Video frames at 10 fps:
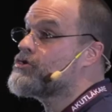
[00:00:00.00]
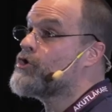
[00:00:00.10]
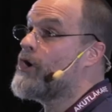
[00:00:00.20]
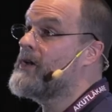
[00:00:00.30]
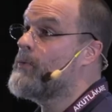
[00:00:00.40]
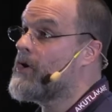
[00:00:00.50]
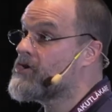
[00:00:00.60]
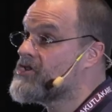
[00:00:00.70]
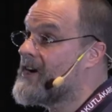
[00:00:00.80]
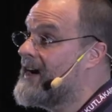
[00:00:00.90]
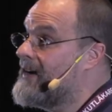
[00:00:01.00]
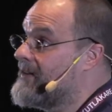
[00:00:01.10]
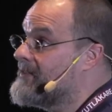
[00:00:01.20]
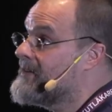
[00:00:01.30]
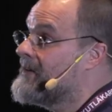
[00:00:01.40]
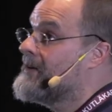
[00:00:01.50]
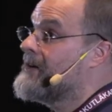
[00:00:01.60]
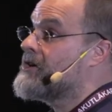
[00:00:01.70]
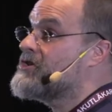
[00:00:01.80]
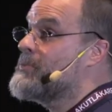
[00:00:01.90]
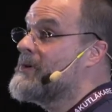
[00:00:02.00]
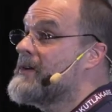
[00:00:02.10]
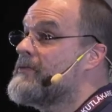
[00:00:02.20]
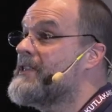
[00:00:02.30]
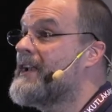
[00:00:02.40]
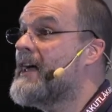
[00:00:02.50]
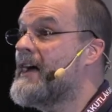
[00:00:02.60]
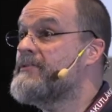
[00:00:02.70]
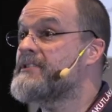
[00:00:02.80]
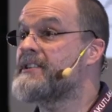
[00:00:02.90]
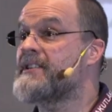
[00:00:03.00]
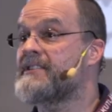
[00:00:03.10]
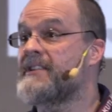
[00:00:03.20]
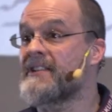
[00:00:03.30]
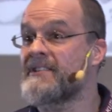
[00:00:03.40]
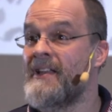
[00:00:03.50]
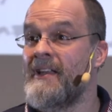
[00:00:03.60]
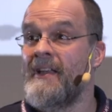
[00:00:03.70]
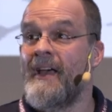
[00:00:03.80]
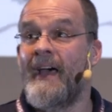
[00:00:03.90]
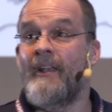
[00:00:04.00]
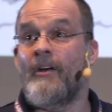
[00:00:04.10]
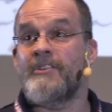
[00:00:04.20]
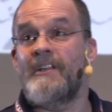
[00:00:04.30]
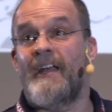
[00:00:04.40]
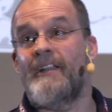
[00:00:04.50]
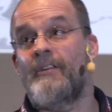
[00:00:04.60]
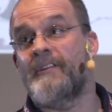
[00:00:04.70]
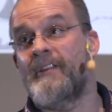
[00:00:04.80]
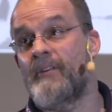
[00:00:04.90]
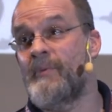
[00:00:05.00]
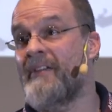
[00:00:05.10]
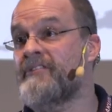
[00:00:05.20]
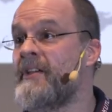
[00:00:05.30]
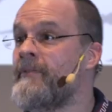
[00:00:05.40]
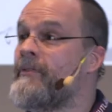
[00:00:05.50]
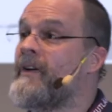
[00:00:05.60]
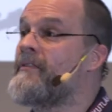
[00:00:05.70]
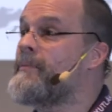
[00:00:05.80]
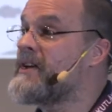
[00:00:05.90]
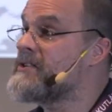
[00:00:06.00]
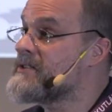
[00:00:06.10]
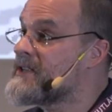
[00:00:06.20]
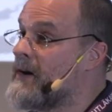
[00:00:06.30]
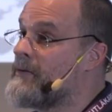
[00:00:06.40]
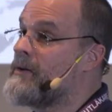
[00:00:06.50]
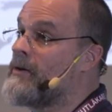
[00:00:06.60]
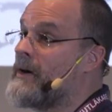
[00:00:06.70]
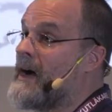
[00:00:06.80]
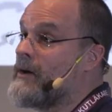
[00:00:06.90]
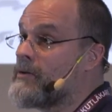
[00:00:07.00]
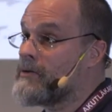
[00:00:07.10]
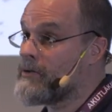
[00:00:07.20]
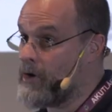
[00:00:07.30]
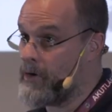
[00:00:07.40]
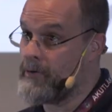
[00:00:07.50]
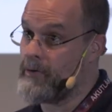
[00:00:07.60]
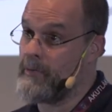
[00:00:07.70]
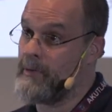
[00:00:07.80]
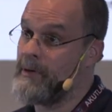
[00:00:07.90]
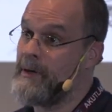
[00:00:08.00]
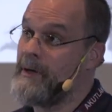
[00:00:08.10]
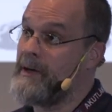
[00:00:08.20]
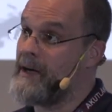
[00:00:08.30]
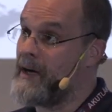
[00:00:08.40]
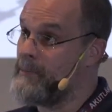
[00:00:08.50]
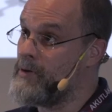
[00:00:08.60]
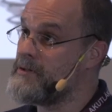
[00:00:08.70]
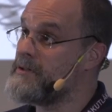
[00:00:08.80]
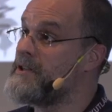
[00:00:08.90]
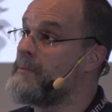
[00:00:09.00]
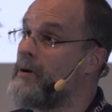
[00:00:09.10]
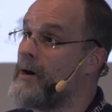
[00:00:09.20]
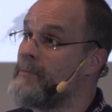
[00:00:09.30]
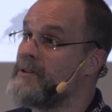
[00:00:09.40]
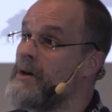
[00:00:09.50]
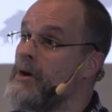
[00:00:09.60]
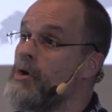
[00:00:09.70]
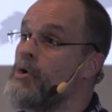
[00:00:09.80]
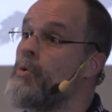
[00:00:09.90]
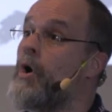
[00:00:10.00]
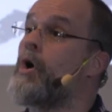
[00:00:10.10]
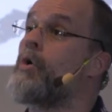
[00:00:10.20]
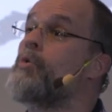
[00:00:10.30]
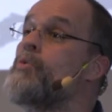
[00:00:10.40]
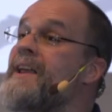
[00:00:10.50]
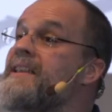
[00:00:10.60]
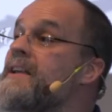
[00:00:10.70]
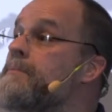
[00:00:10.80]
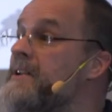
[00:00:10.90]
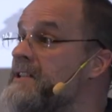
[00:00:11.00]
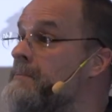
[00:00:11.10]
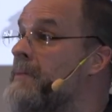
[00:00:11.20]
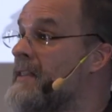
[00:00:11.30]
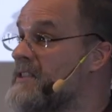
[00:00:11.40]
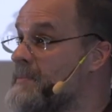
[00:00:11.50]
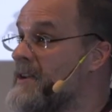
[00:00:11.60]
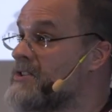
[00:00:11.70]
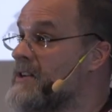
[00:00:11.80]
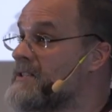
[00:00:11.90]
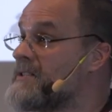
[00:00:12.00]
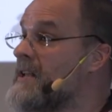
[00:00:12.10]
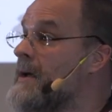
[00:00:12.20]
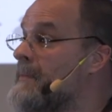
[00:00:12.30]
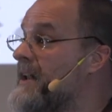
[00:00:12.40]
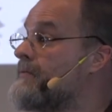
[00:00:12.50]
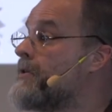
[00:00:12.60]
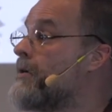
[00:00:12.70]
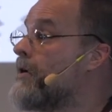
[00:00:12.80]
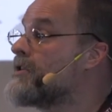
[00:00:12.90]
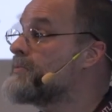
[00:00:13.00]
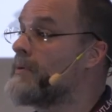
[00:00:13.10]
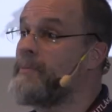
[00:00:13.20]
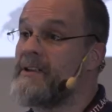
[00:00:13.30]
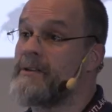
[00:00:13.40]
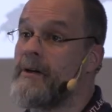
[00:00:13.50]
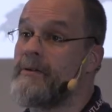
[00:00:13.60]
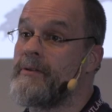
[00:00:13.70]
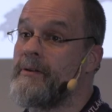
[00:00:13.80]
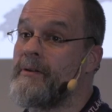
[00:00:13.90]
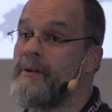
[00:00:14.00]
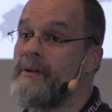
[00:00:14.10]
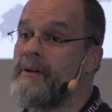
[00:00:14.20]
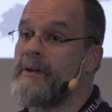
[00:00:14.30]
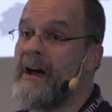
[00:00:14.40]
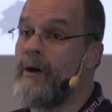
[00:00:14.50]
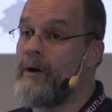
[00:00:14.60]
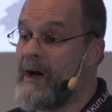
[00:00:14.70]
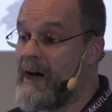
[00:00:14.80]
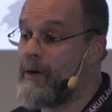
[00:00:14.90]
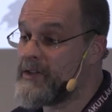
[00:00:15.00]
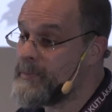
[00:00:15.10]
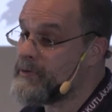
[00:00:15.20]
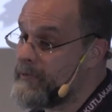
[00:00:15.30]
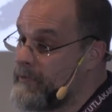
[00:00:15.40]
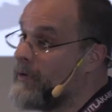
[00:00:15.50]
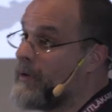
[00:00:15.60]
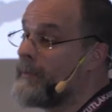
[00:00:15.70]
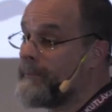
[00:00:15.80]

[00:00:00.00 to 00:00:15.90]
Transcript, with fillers: Trolley Watch Ireland, because it will give you the live statistics. And last night I looked at it. We have 75 patients currently on our corridor in our emergency department who are already admitted by the specialists but have no hospital bed to go to. Our, our hospitals are full.